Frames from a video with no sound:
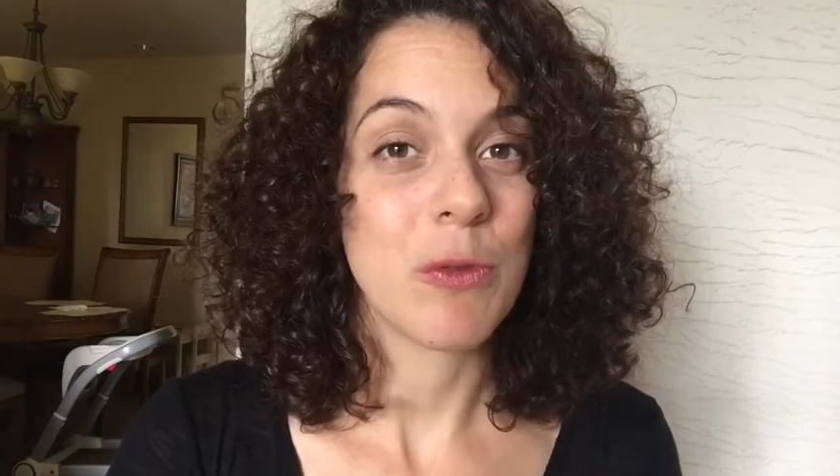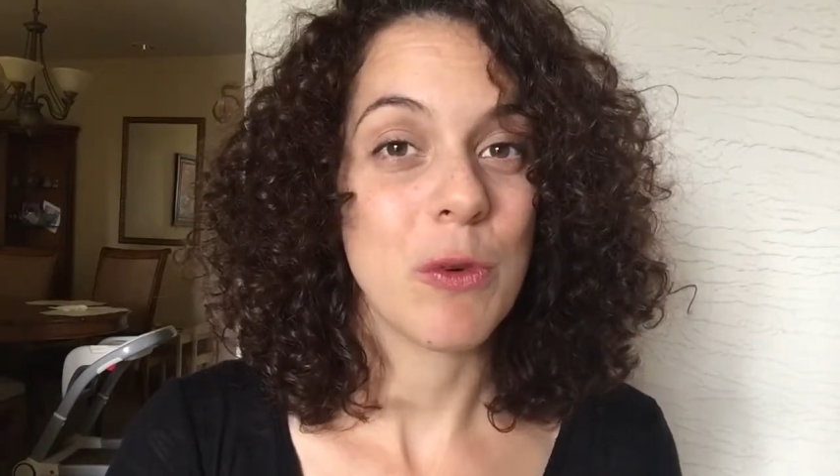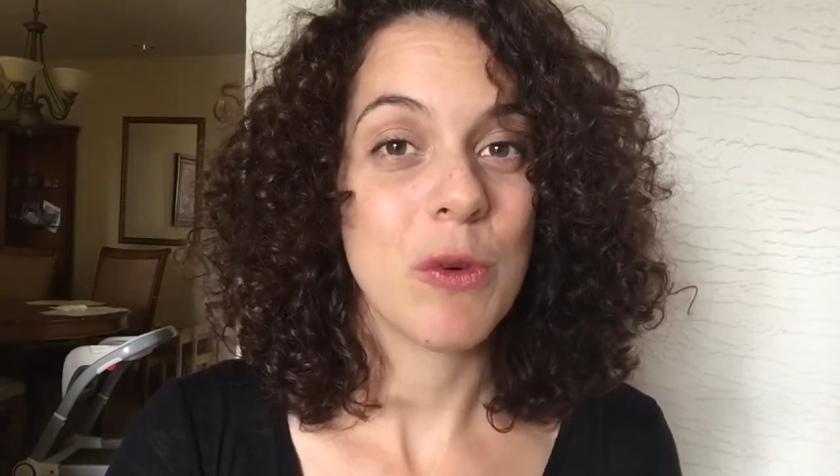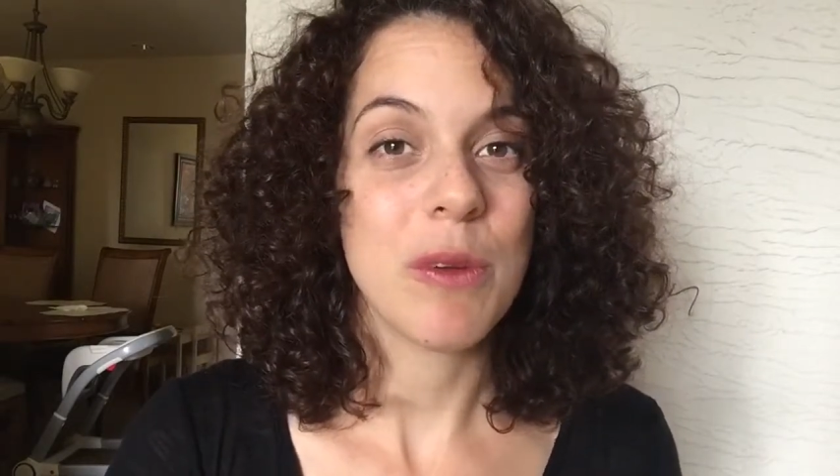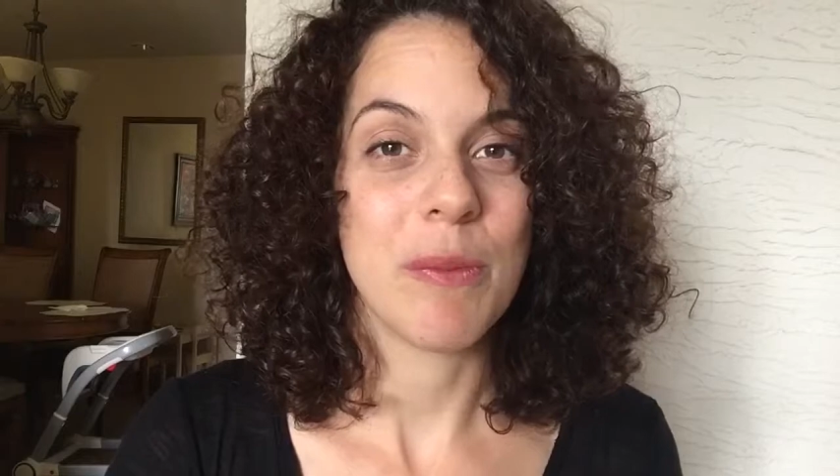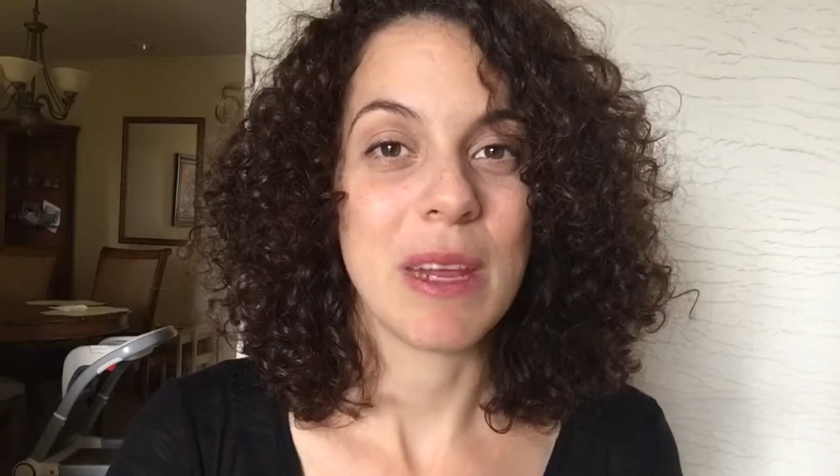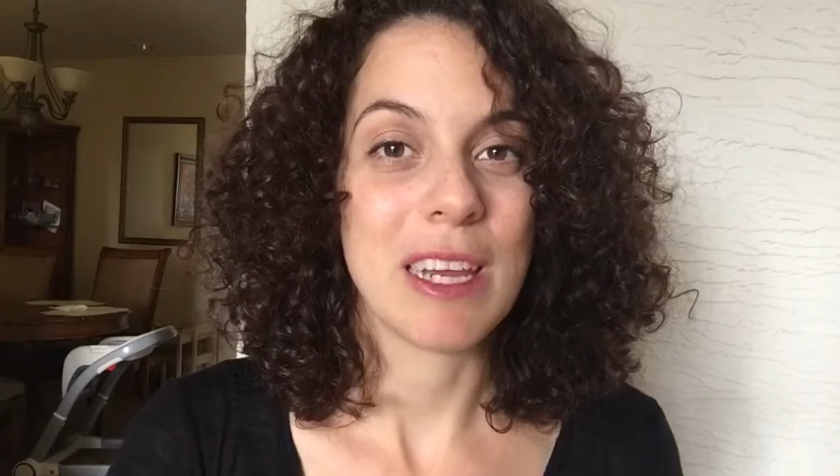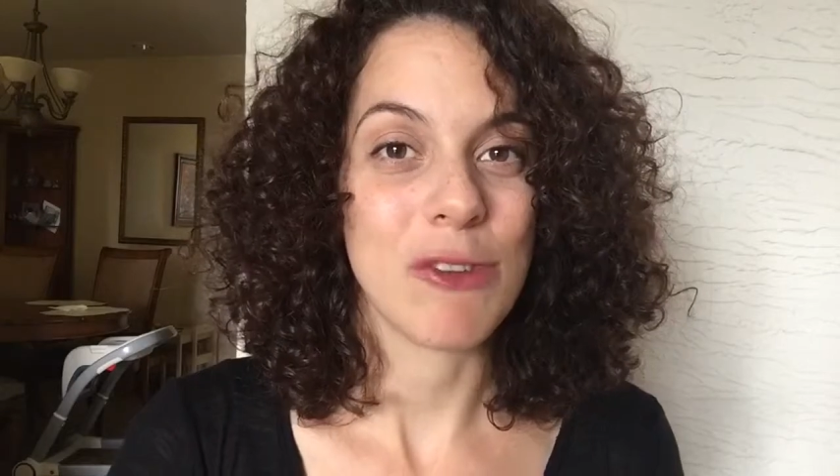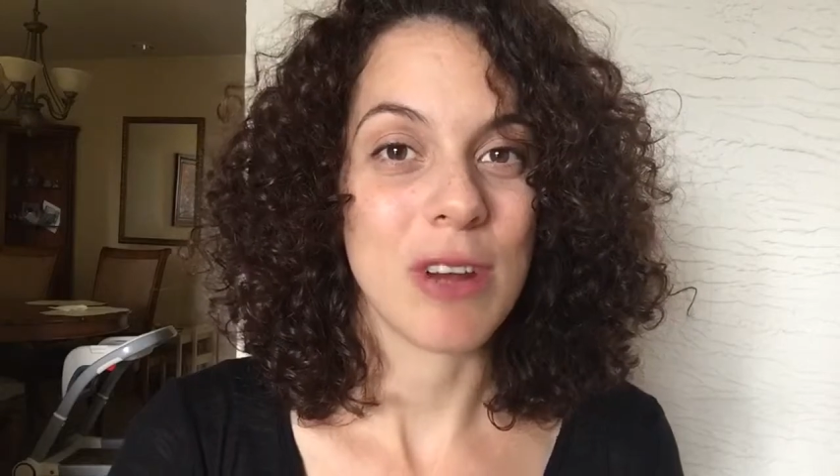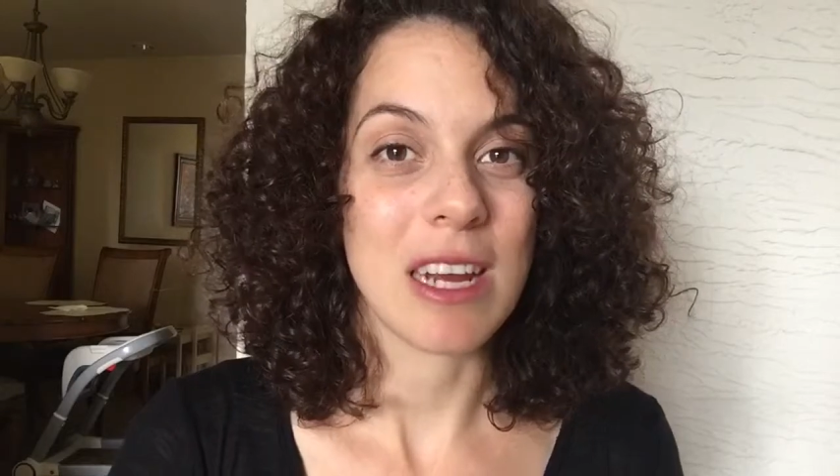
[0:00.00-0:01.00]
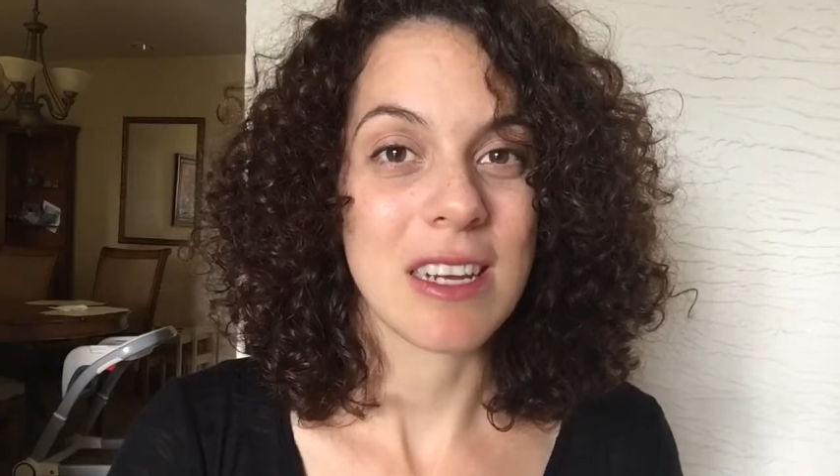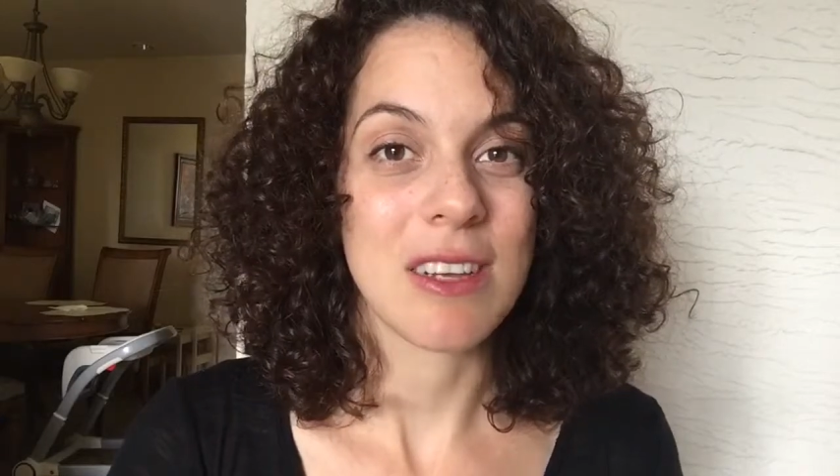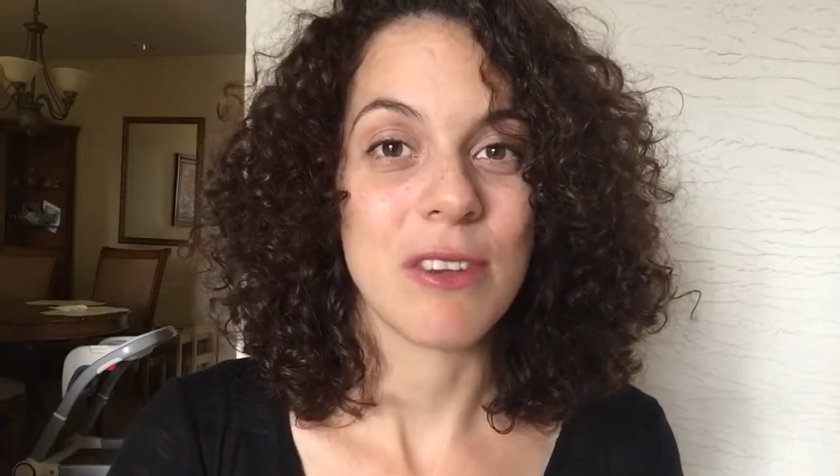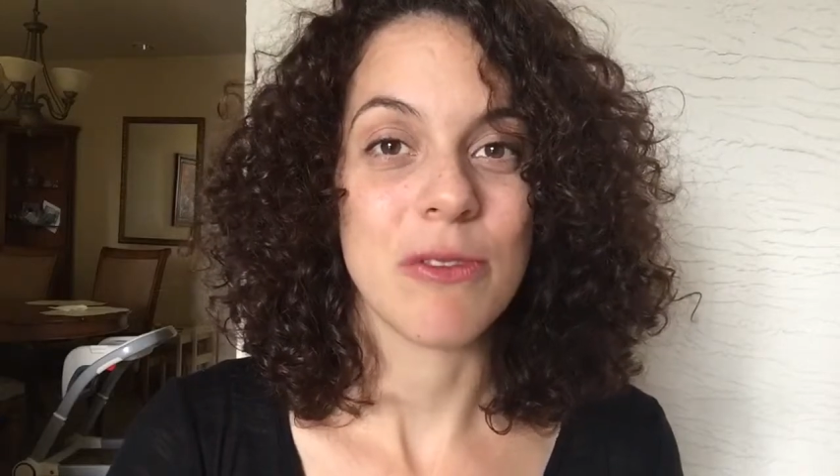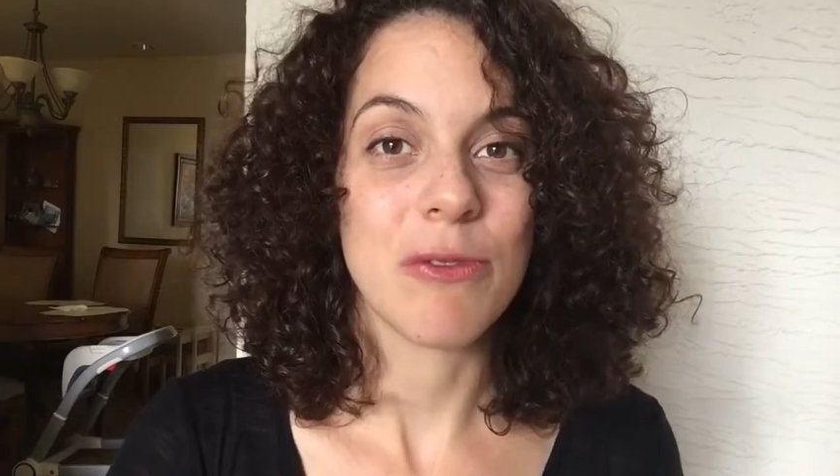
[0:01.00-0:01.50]
food and being
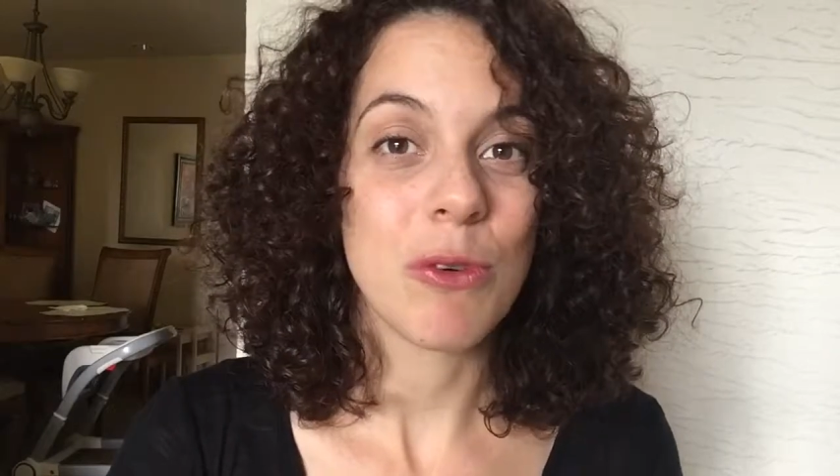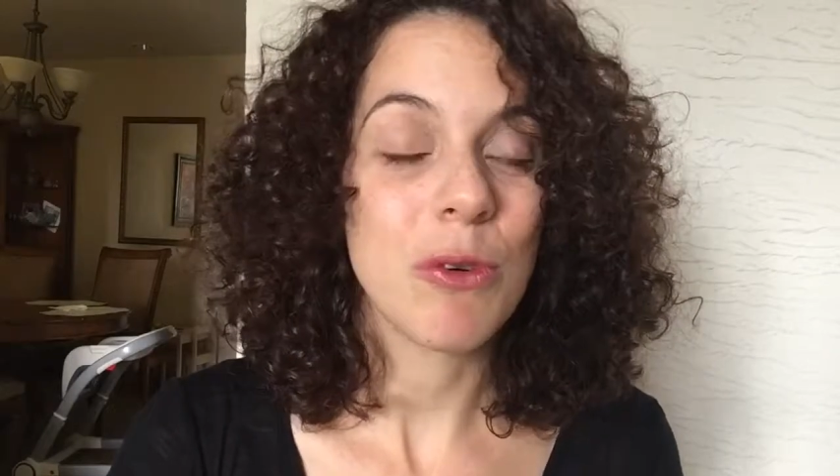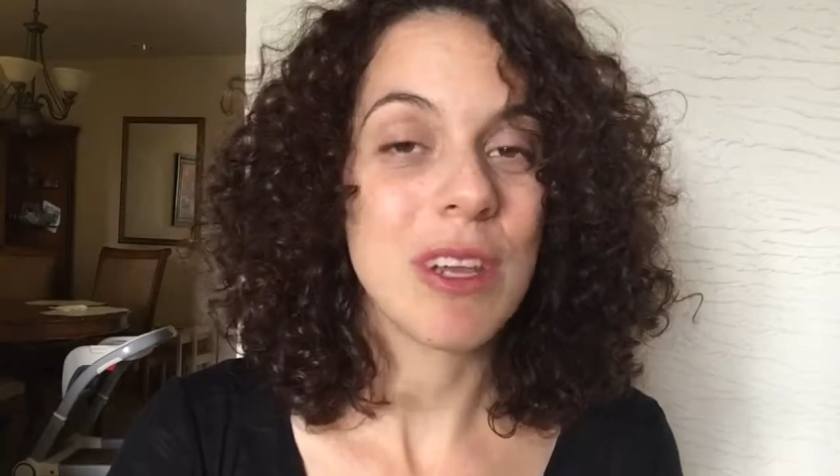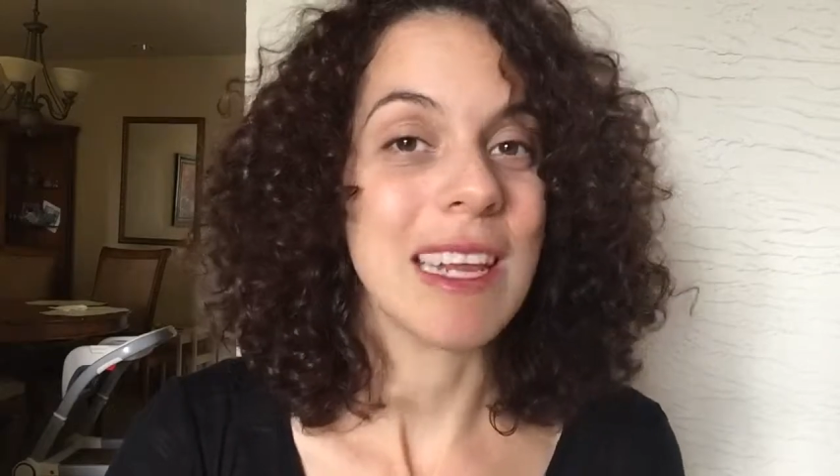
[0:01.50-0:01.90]
attracted to food,